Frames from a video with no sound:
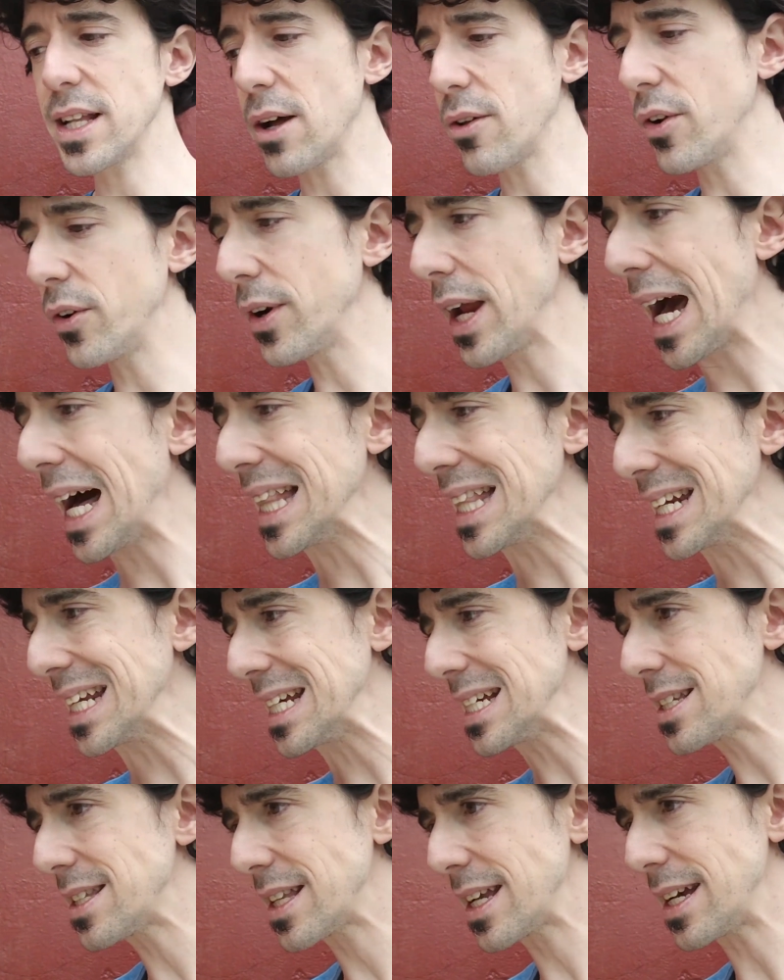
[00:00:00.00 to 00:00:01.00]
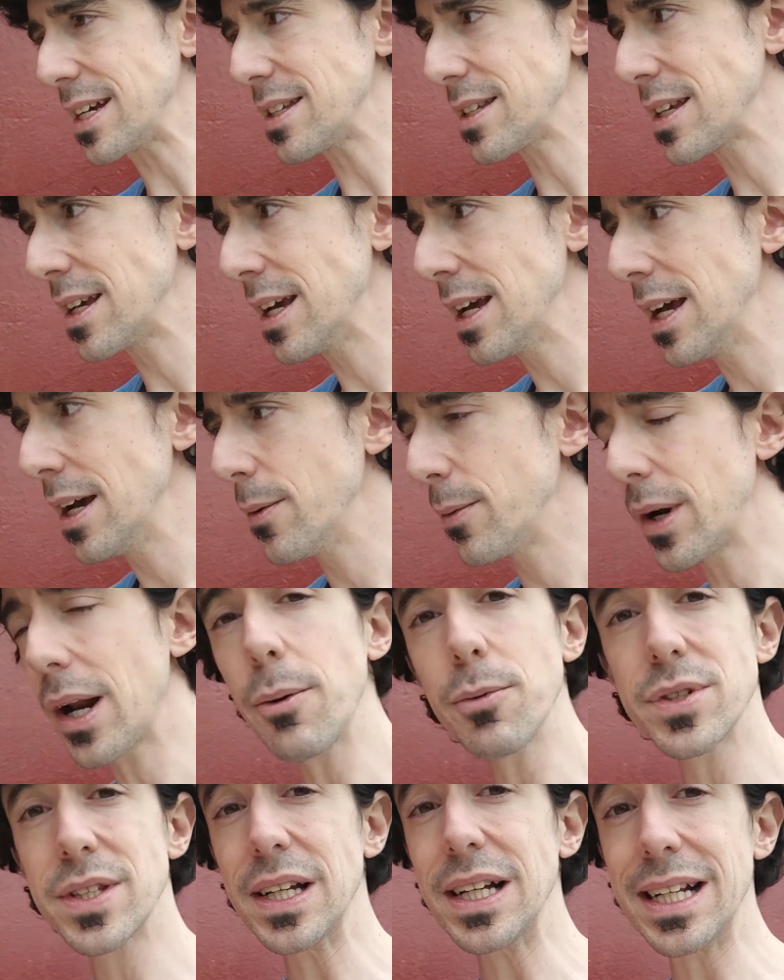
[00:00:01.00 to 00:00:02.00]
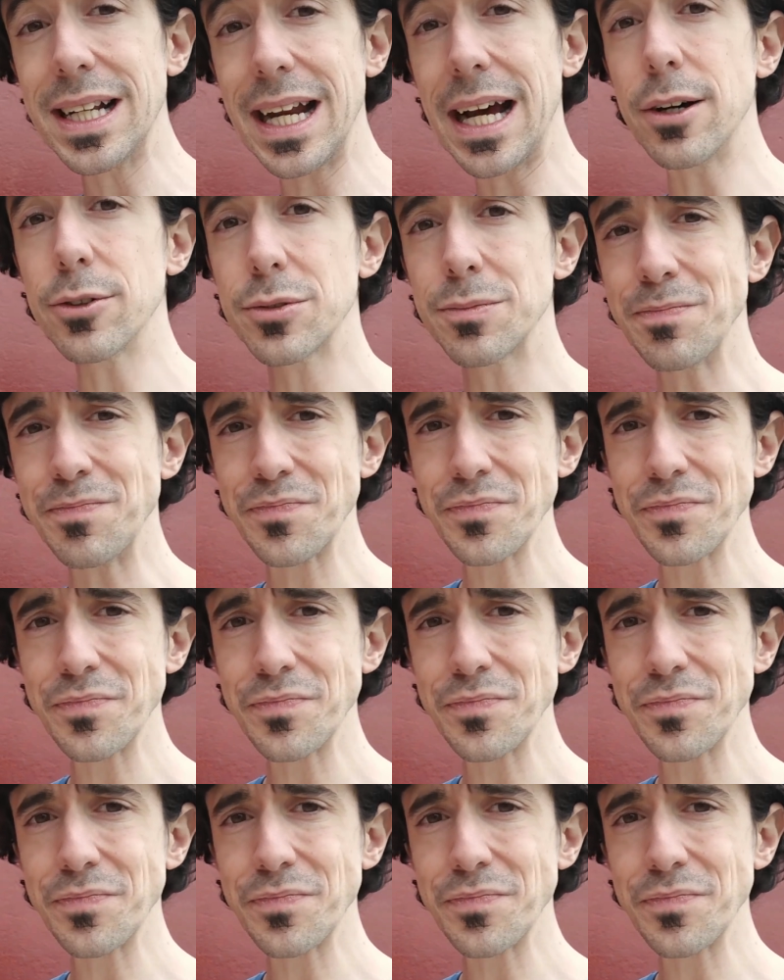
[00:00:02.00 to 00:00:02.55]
Now, the reality is this. When I was starting out,